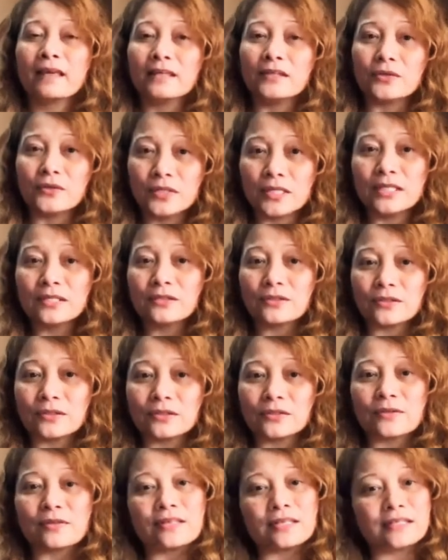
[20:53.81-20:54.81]
You need to
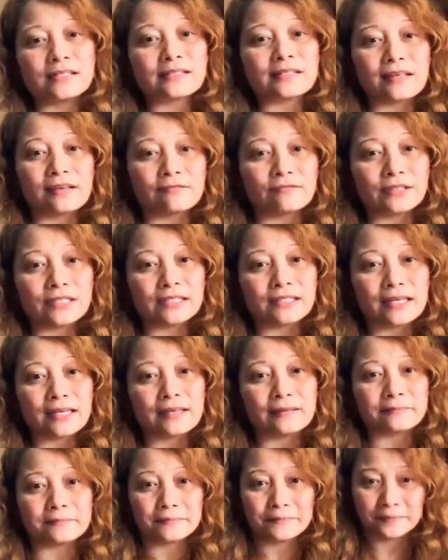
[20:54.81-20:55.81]
do these every
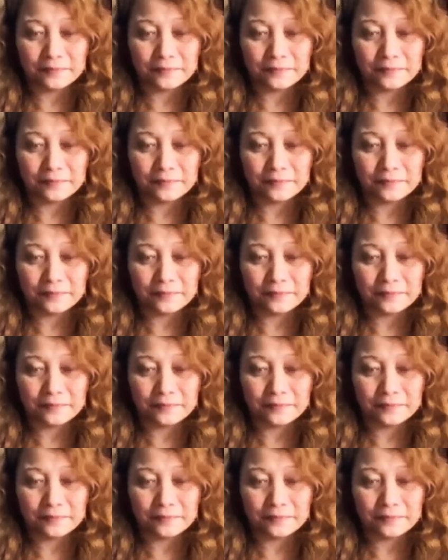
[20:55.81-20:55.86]
day.